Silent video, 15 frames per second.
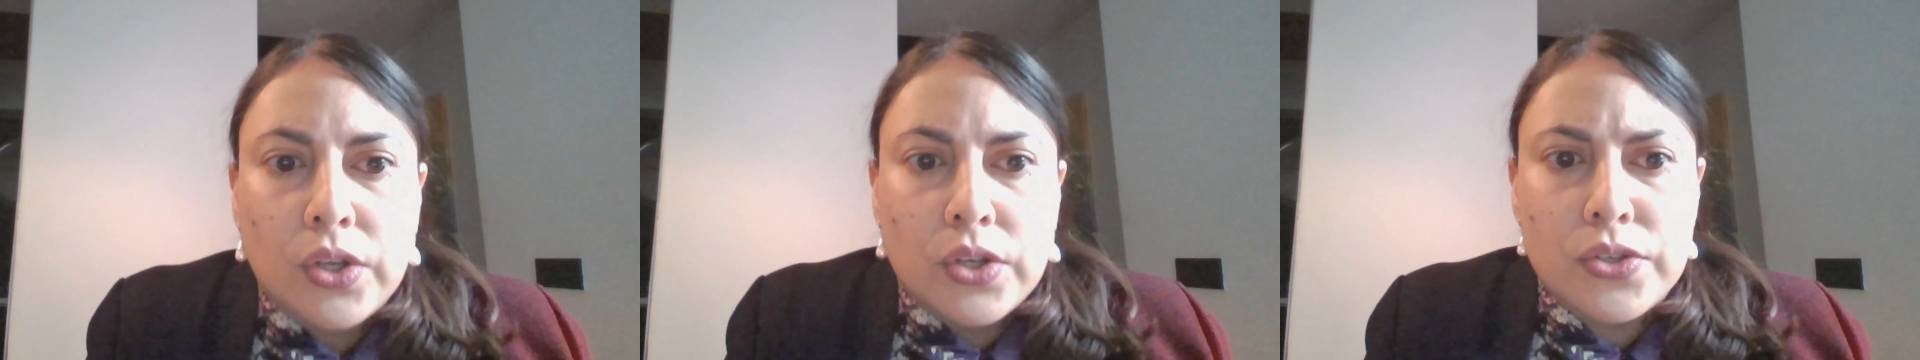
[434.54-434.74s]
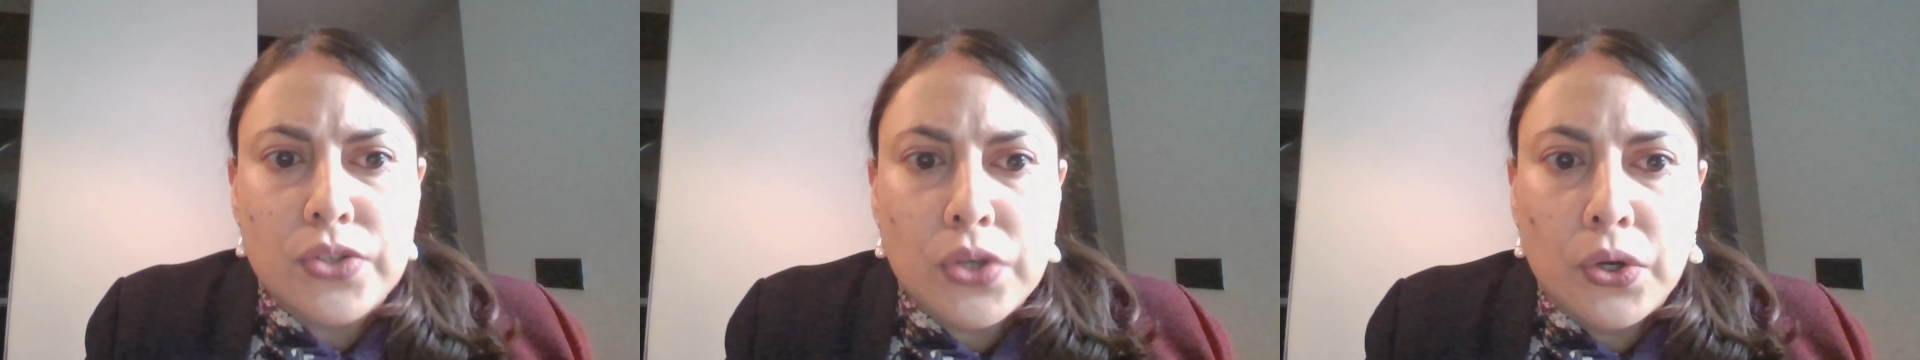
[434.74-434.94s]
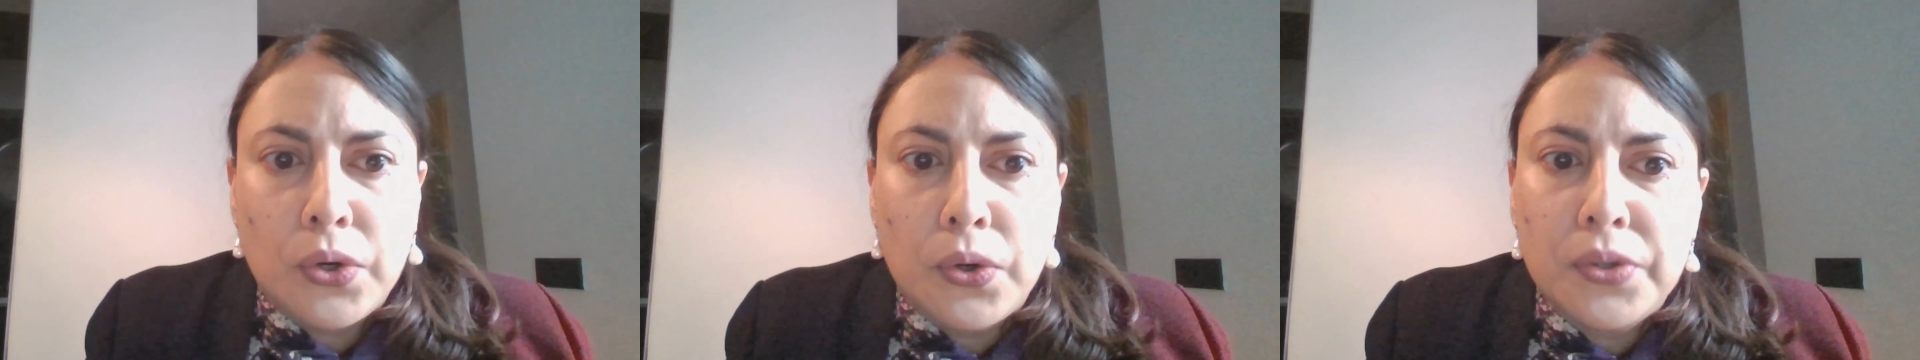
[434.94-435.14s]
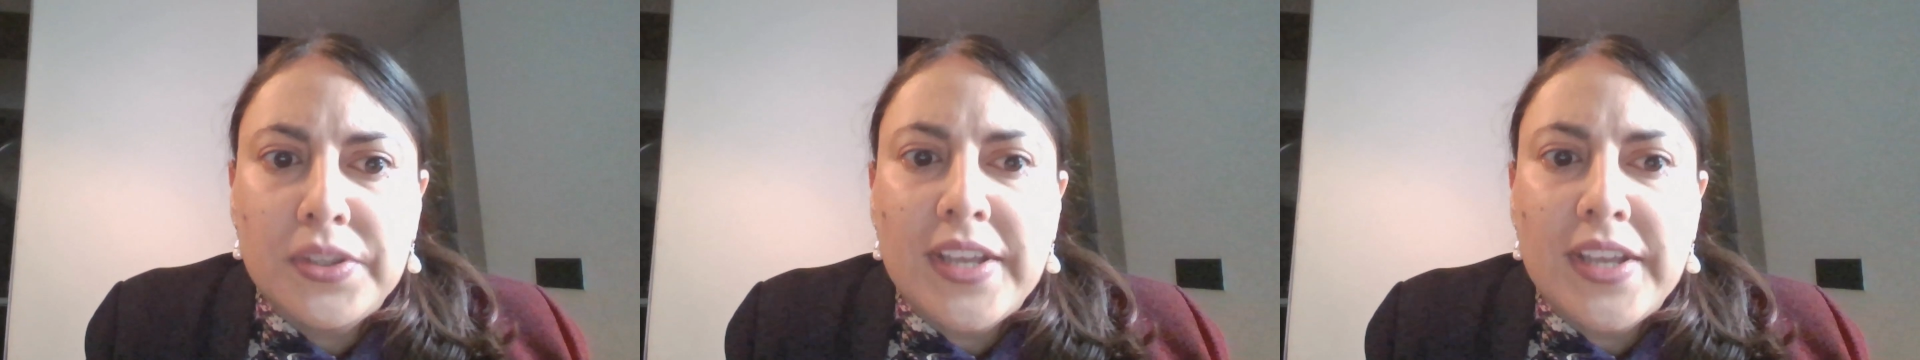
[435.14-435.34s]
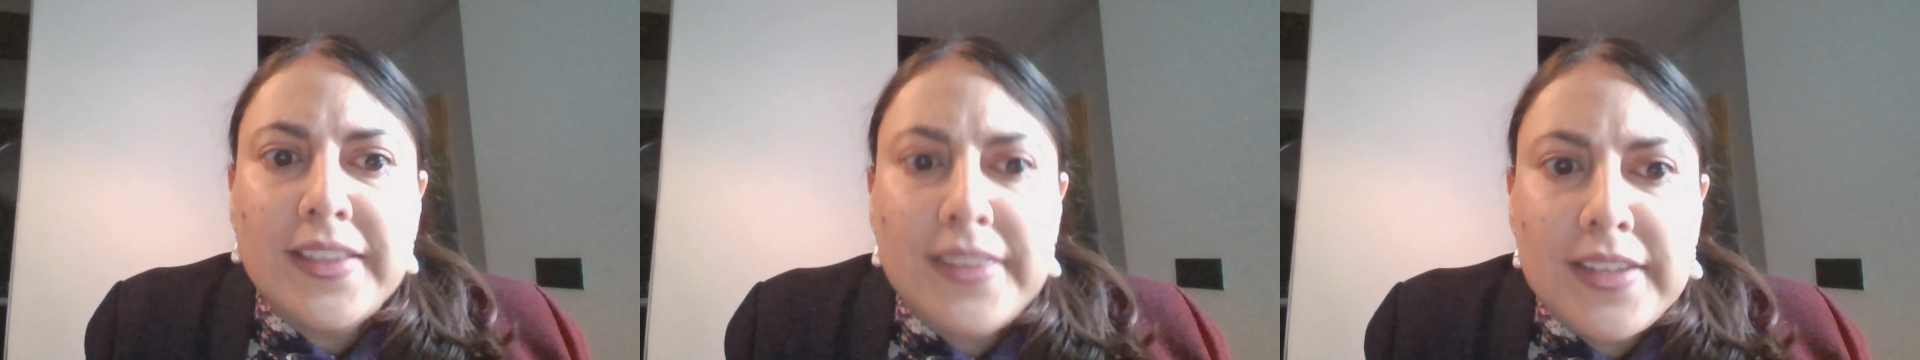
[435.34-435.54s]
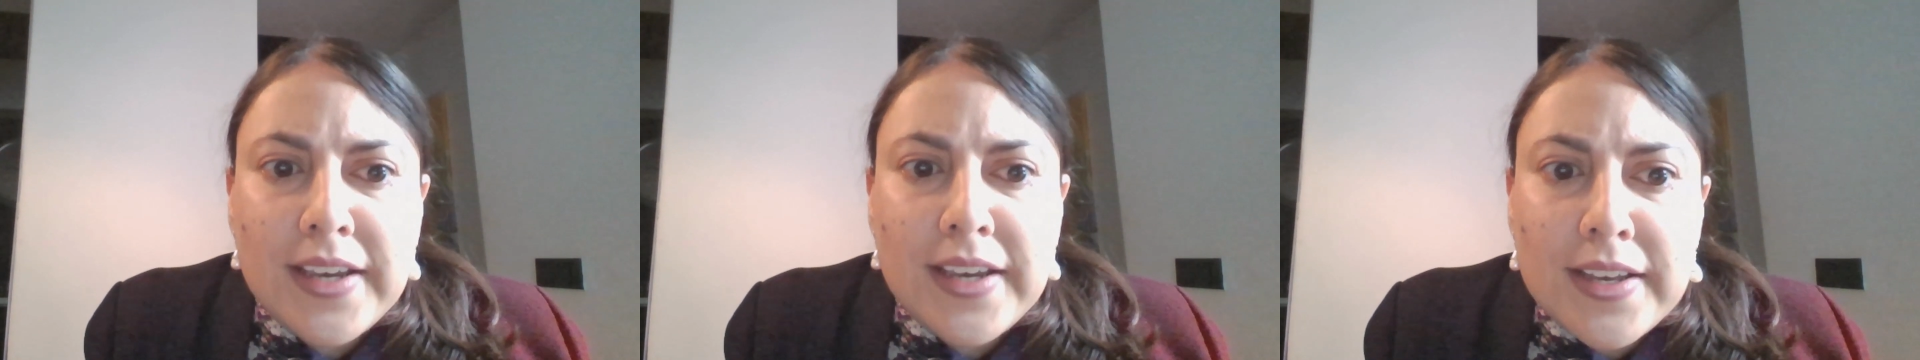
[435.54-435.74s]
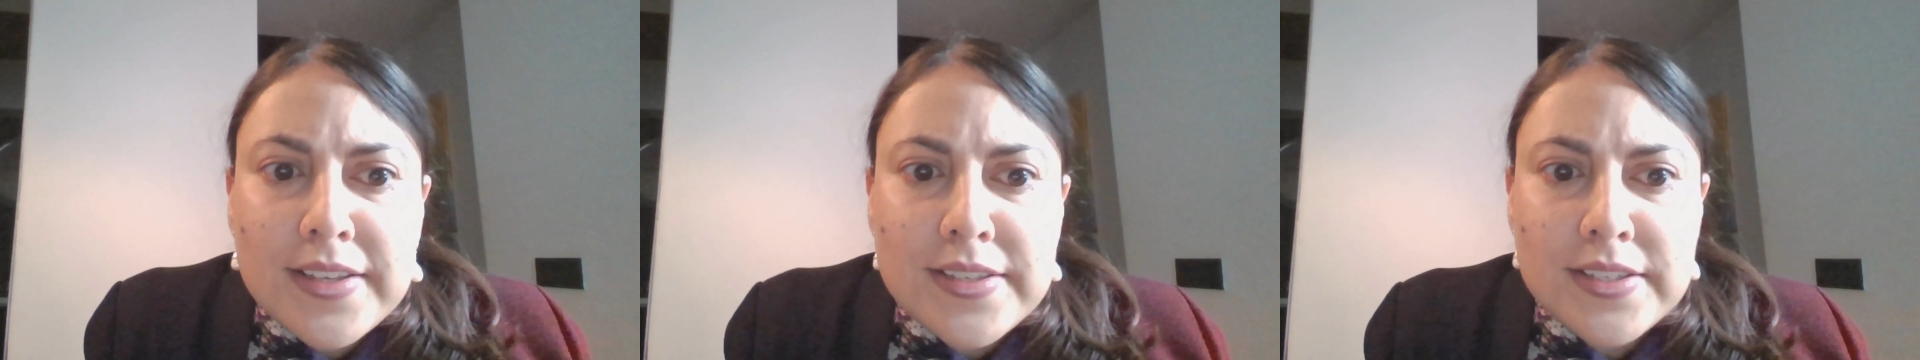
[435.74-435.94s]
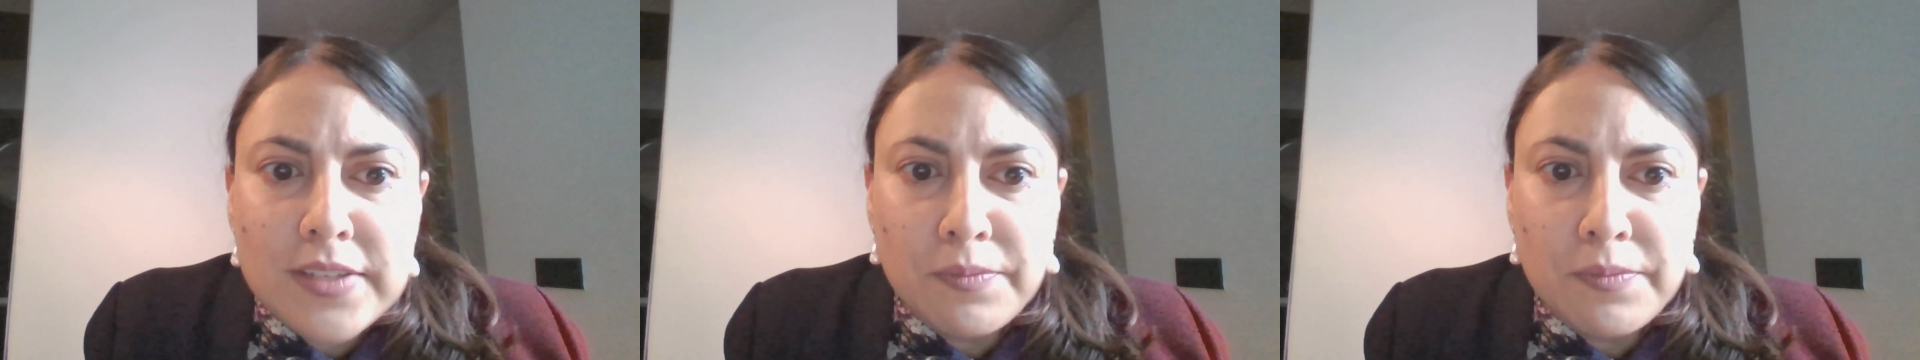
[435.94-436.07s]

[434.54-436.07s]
So the ideas